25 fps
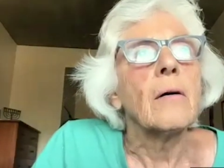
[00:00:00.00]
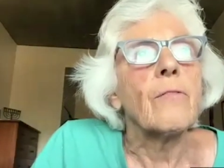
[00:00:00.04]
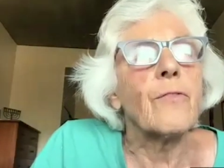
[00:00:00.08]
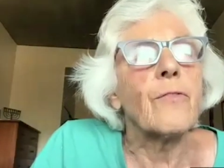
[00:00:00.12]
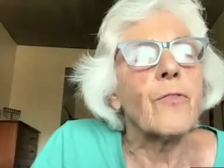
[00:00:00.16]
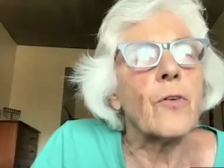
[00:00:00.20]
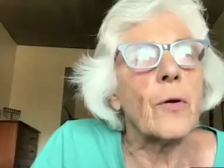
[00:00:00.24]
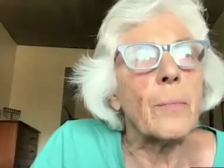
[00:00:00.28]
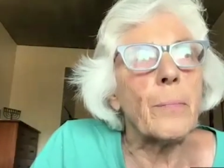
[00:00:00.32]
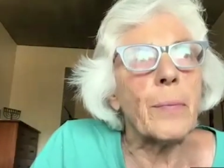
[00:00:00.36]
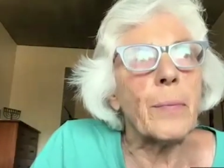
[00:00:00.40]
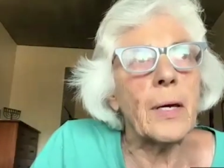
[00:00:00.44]

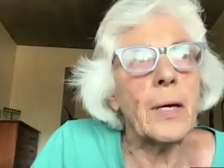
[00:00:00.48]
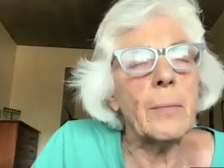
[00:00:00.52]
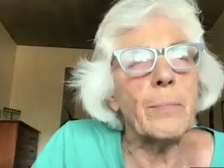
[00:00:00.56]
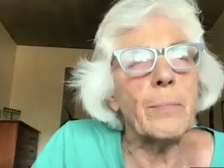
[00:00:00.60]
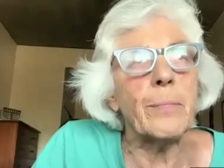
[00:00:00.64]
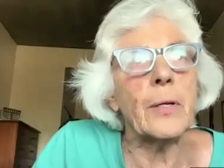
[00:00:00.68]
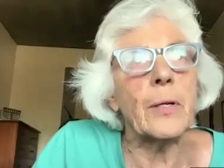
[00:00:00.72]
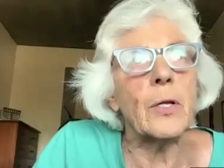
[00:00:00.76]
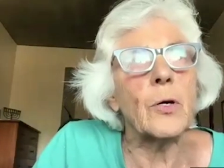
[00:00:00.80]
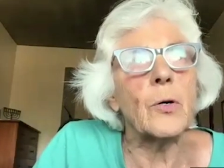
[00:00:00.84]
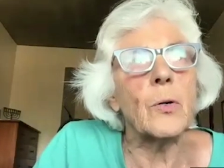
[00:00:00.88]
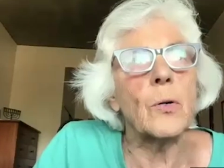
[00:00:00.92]
For
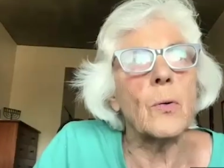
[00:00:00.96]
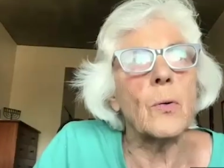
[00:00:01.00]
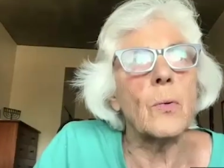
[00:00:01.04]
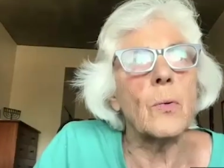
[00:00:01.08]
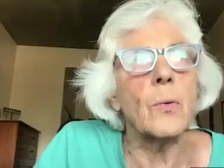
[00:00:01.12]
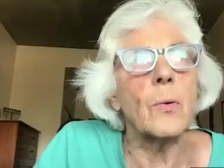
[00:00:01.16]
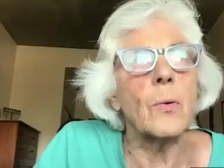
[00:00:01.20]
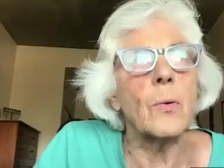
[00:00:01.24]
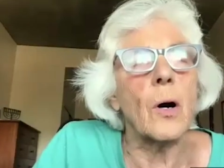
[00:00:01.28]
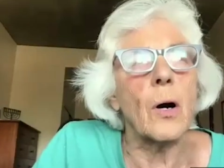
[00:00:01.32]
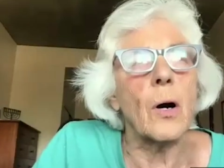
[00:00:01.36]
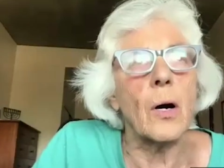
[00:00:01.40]
people
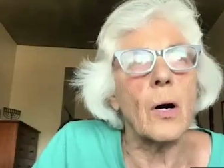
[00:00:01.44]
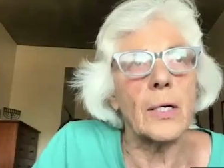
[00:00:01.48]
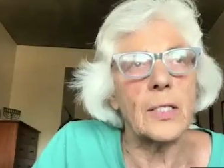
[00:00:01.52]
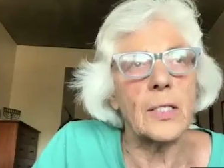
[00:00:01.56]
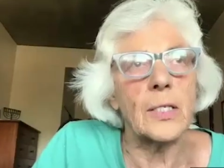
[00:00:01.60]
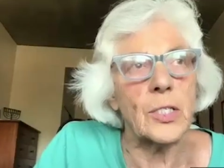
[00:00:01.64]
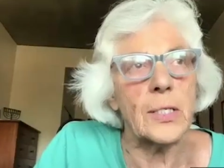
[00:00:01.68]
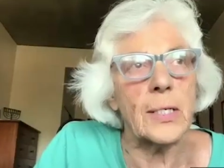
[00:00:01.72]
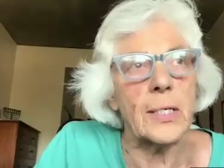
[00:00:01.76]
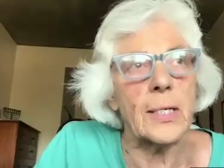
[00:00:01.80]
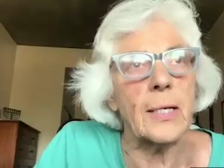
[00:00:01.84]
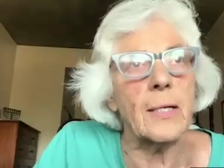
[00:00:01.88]
who are
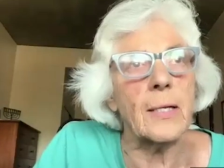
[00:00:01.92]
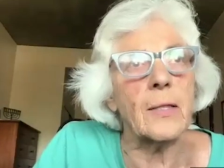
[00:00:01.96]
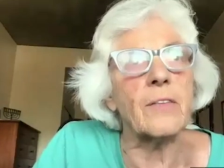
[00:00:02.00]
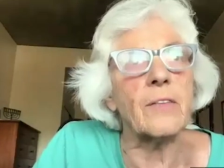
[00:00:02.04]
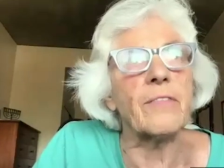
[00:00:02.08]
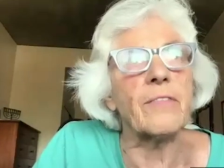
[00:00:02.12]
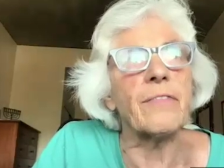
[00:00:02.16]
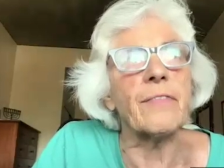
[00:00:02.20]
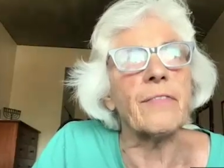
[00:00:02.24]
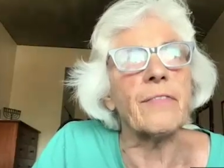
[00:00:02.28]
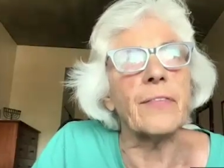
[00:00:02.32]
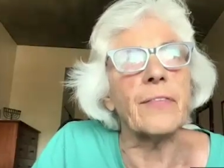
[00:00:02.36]
seeing the
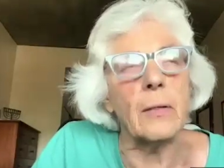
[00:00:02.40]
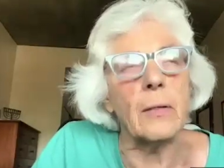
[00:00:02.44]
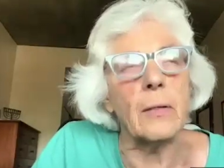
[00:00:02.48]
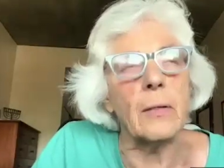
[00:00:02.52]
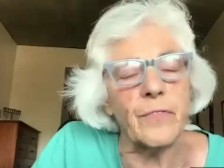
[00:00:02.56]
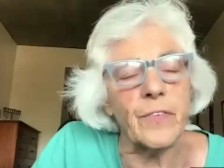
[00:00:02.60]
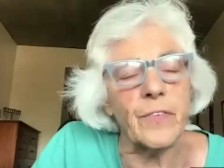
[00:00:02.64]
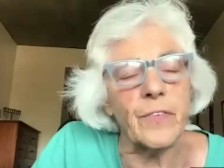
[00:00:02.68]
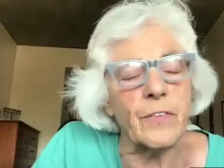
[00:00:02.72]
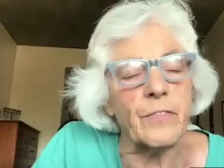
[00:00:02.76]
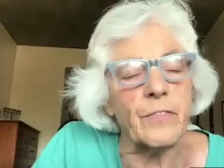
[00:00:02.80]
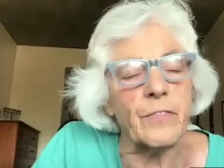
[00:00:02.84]
film
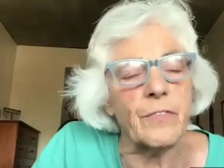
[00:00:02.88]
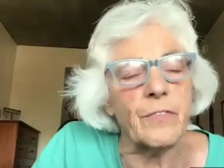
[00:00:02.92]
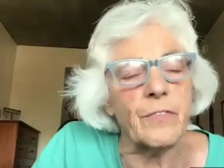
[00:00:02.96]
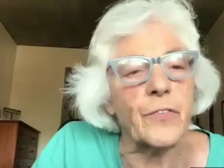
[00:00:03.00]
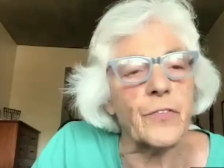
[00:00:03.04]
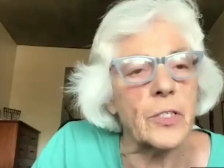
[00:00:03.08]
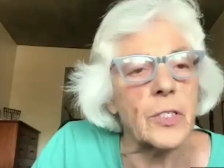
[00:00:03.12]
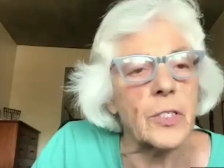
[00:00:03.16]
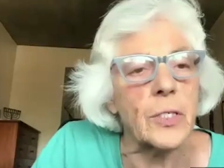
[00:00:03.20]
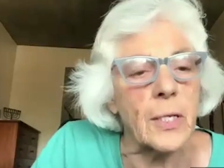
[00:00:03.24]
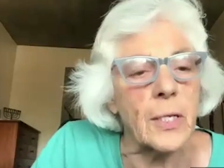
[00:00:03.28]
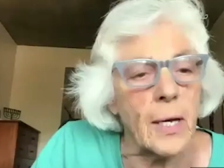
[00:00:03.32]
for the
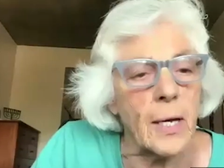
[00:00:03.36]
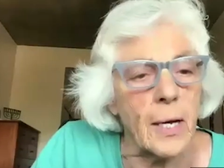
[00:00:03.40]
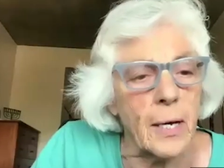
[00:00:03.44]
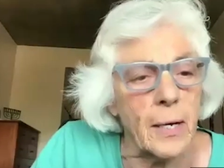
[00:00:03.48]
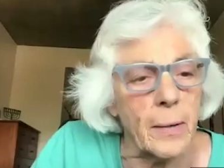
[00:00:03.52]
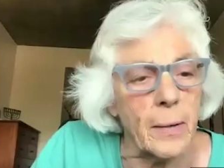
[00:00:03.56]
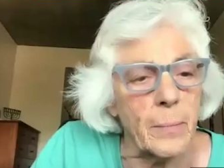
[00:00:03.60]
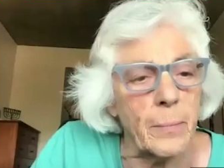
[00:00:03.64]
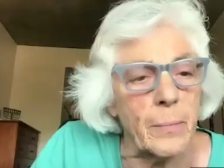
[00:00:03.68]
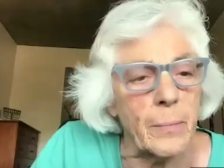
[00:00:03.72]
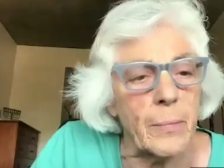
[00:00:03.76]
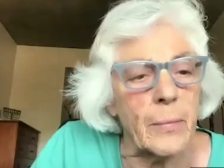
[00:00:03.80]
first
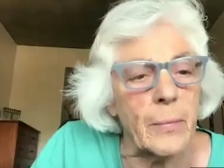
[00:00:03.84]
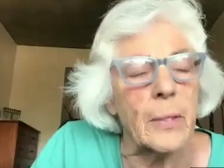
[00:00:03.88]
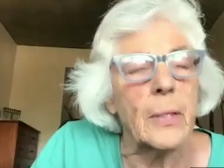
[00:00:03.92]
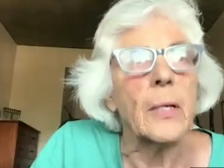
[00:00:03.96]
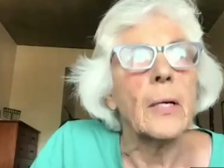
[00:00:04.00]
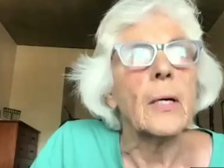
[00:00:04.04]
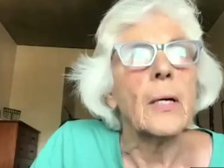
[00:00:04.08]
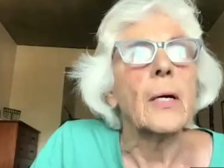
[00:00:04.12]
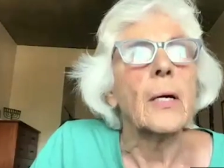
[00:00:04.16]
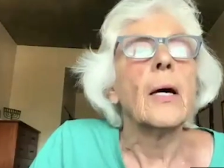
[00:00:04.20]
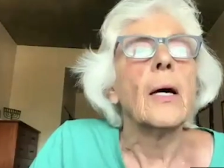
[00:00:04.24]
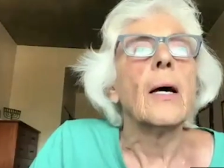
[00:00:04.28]
time
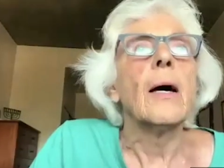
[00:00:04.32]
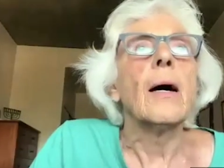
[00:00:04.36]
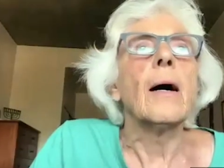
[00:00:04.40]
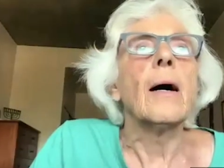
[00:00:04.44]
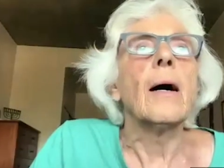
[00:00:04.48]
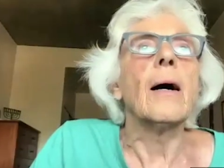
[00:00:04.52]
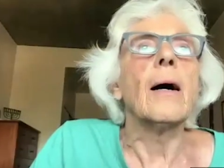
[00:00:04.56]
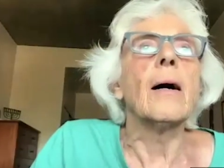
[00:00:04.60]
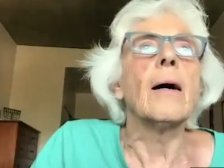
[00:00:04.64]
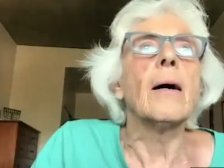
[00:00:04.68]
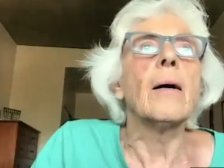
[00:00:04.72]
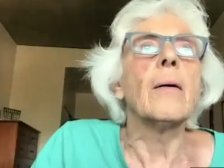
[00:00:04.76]

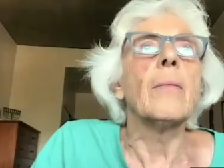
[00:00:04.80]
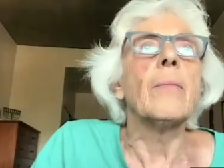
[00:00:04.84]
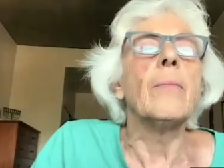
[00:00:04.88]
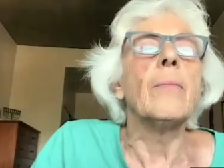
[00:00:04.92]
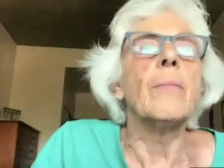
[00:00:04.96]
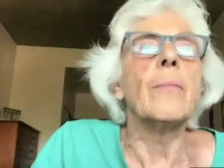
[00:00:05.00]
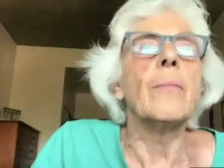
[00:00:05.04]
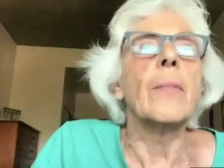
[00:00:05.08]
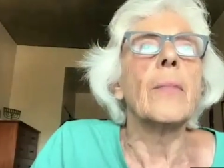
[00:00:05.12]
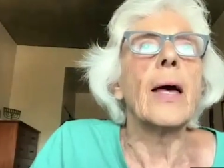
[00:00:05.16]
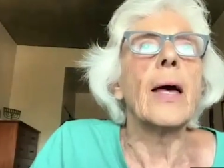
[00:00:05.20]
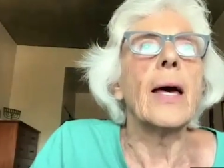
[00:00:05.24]

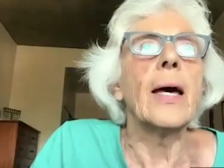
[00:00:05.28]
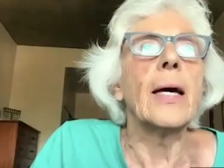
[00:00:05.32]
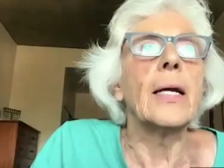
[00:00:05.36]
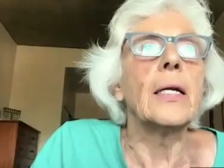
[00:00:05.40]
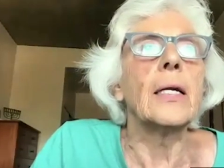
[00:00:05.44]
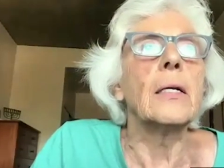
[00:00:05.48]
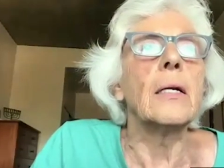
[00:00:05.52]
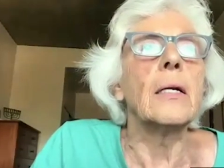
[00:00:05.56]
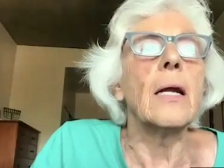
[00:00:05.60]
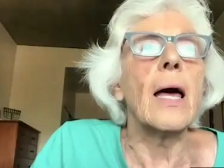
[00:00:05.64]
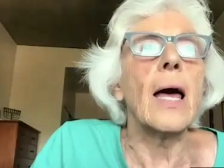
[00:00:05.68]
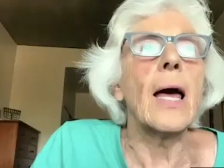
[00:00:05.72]
um,
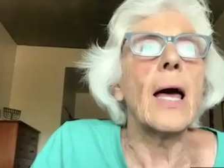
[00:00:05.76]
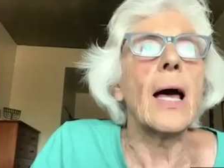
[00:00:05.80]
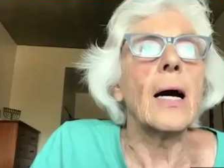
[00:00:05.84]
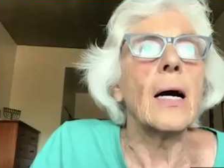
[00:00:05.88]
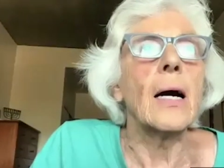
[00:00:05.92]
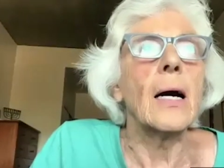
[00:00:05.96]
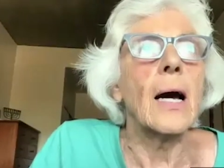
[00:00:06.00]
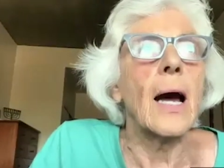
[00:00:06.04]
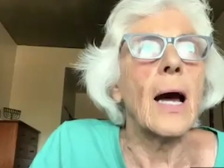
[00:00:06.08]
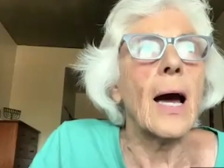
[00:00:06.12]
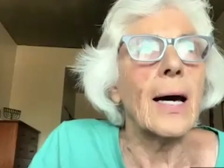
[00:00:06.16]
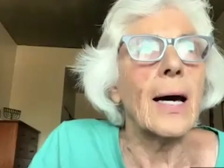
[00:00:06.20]
and
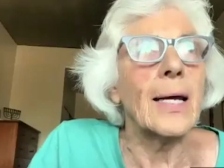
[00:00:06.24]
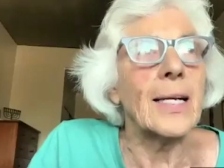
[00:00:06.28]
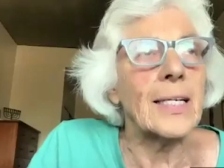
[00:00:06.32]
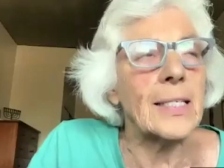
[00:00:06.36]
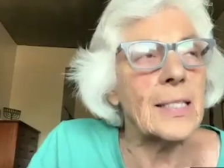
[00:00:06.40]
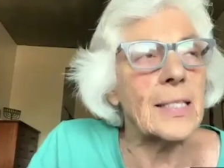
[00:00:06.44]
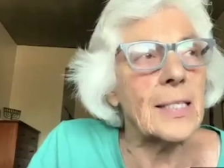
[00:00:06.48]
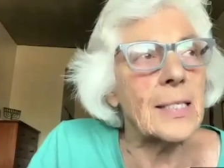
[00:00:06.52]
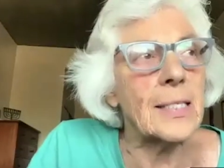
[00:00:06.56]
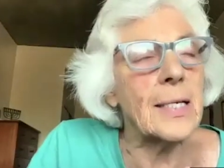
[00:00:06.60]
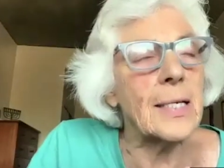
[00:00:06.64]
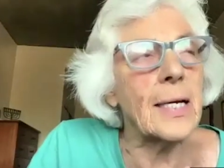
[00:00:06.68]
got a
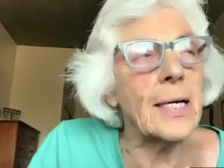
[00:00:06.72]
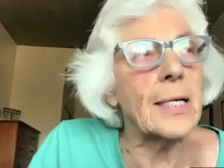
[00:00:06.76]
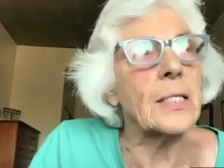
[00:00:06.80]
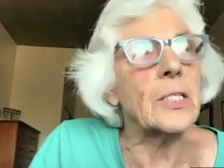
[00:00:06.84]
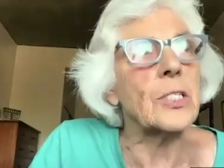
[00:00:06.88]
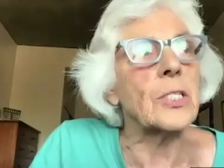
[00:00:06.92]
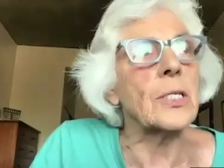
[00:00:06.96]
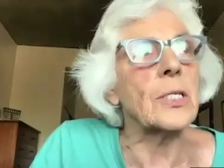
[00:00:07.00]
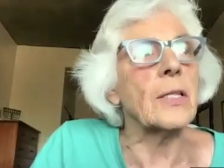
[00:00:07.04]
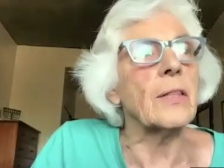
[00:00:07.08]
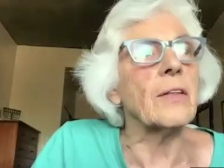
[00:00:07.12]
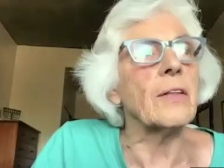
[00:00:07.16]

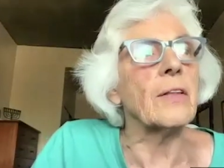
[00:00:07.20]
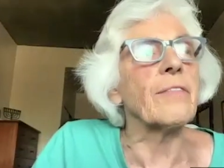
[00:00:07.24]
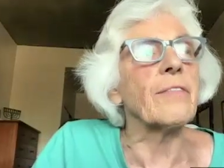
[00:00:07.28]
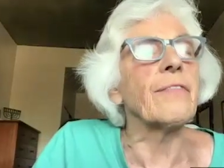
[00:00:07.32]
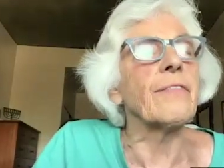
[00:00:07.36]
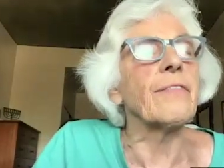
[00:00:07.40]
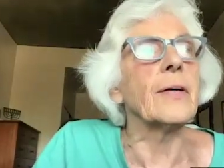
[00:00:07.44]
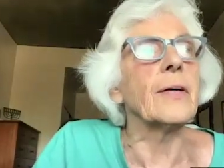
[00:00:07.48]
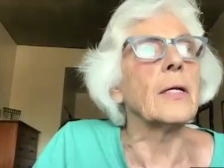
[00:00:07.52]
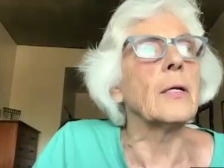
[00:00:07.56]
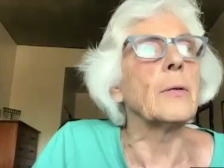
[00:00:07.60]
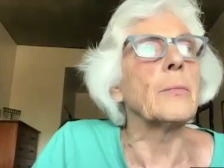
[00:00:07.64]
sense in the
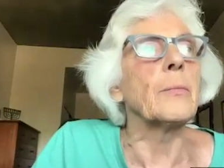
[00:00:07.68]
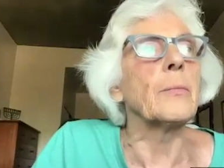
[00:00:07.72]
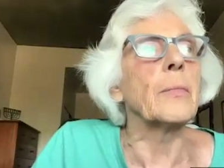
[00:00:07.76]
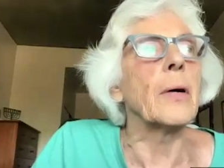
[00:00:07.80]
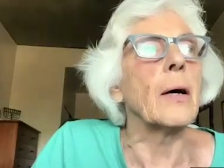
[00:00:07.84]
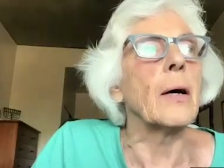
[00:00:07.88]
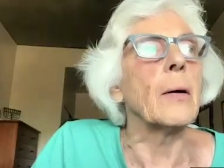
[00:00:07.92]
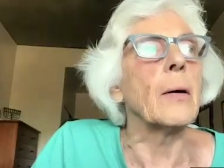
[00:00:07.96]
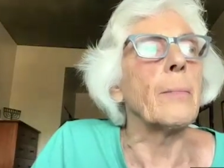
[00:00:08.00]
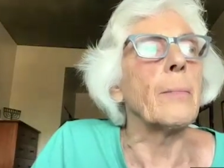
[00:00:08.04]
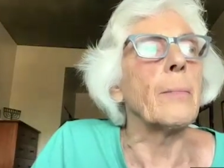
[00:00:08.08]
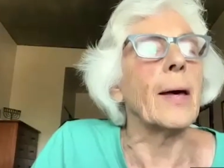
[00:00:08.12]
film
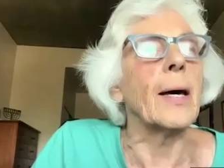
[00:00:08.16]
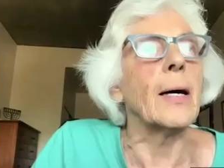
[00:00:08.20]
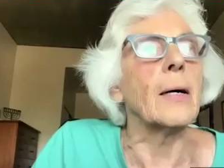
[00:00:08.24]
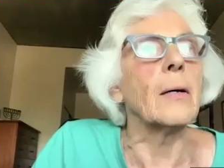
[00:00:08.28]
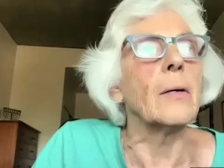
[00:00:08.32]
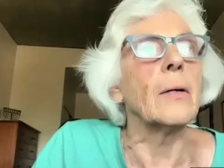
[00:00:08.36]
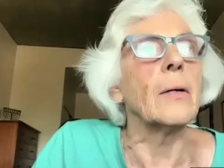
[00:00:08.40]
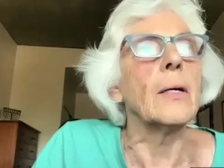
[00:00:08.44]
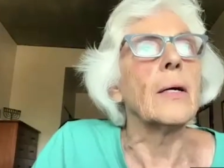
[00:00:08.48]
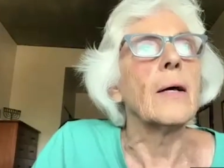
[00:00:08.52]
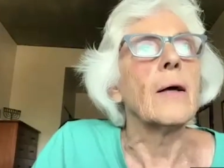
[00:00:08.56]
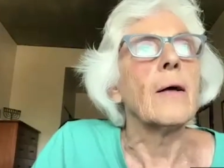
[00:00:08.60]

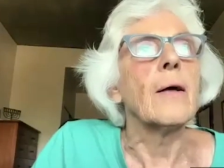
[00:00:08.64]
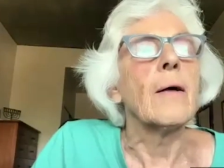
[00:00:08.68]
about